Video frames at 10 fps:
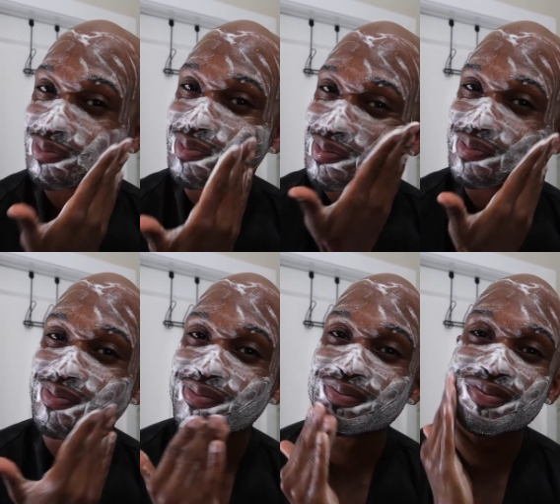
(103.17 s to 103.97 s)
far as
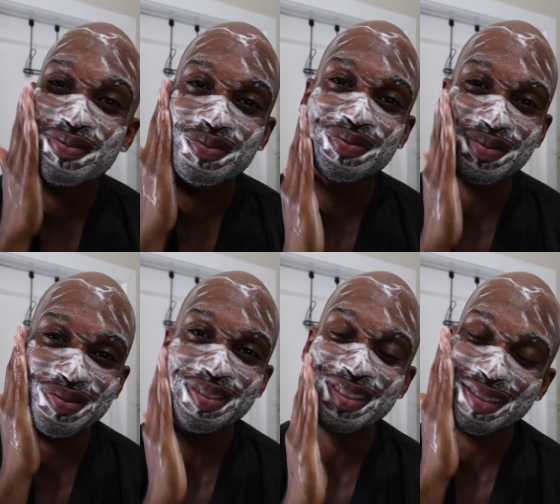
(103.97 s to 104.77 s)
coming to my face.
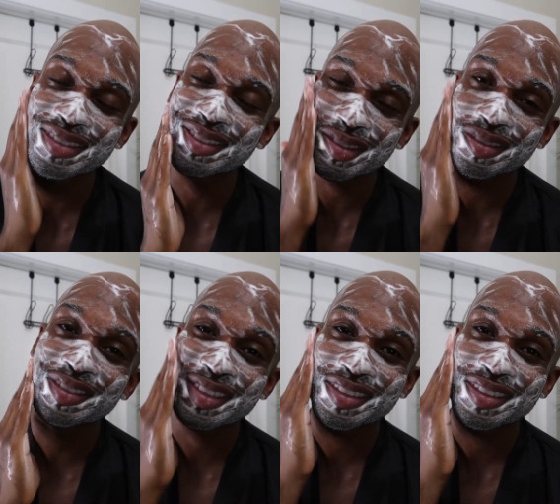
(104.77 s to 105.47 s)
I feel like it gives me that